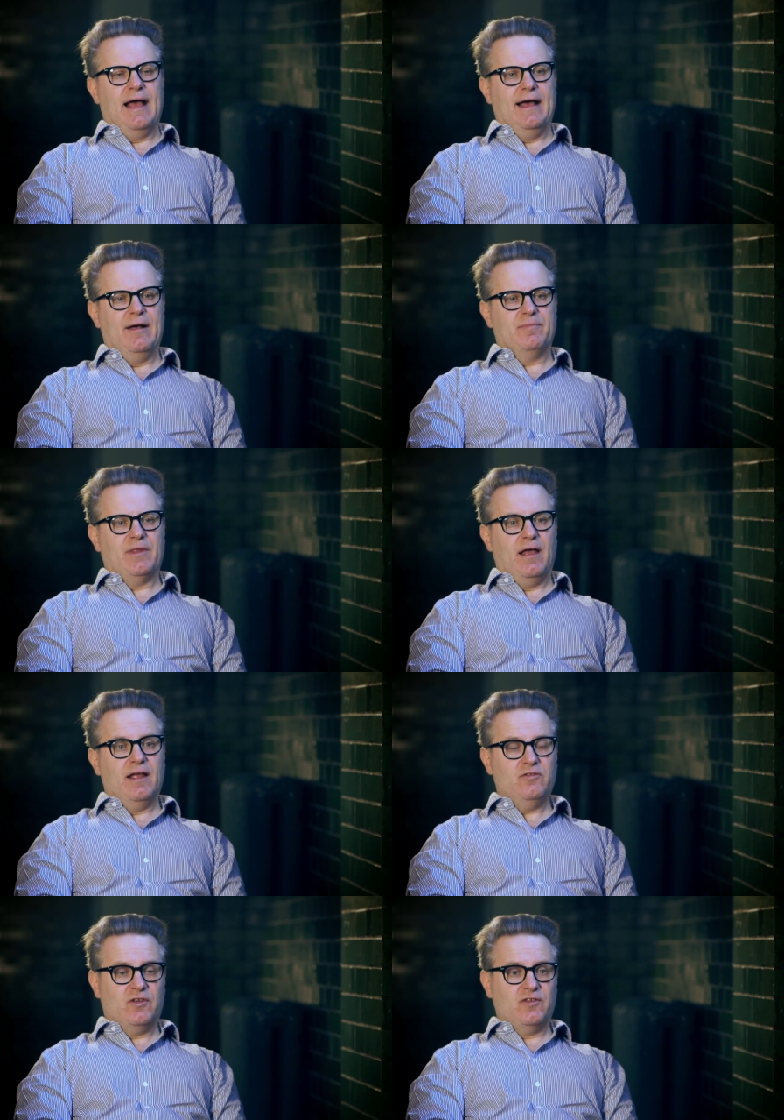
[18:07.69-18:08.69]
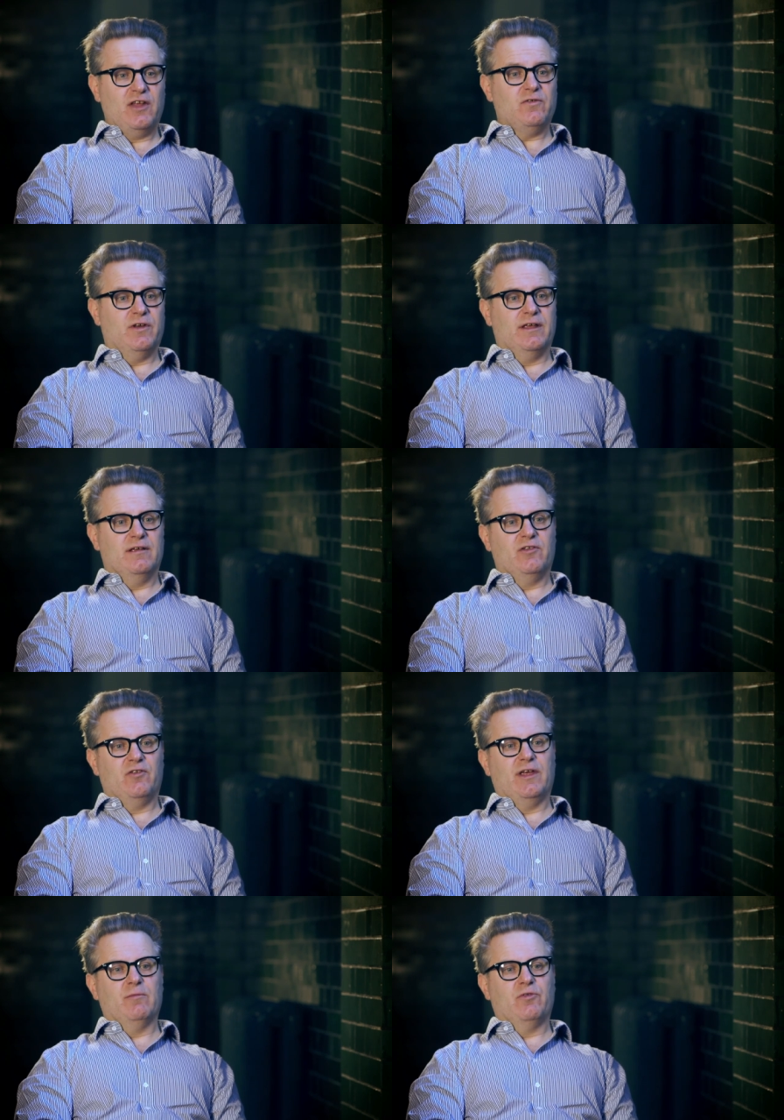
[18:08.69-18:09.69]
um, and successfully, it
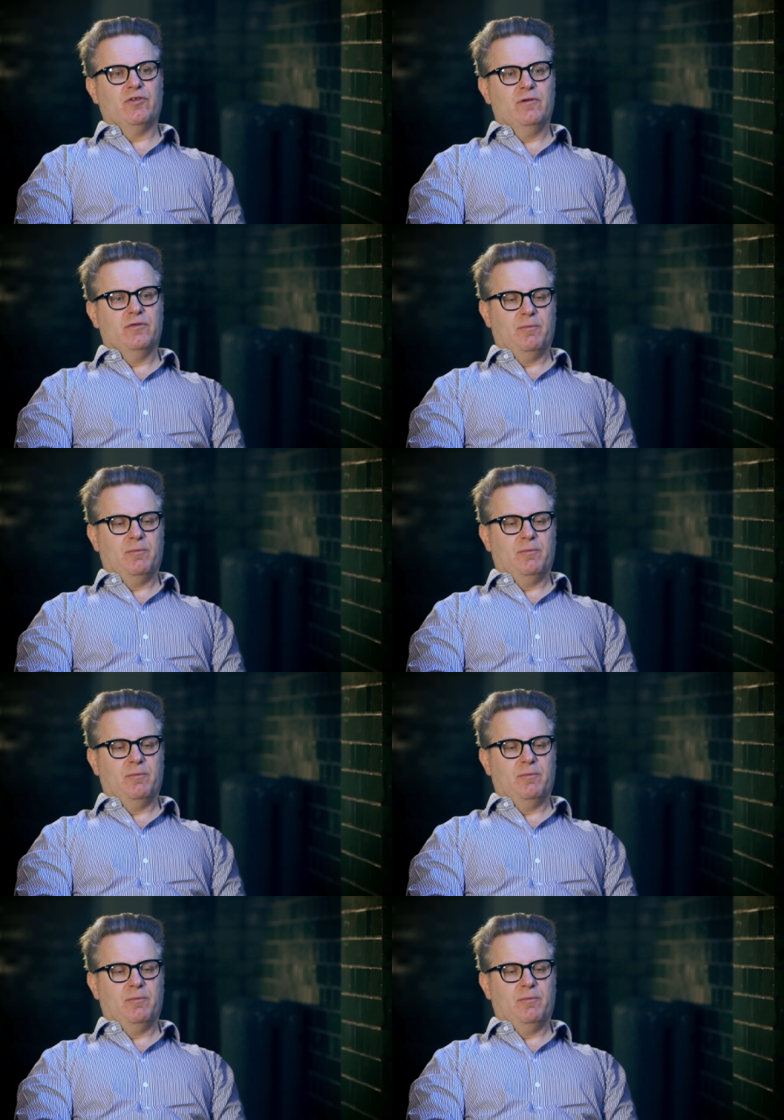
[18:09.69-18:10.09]
seems.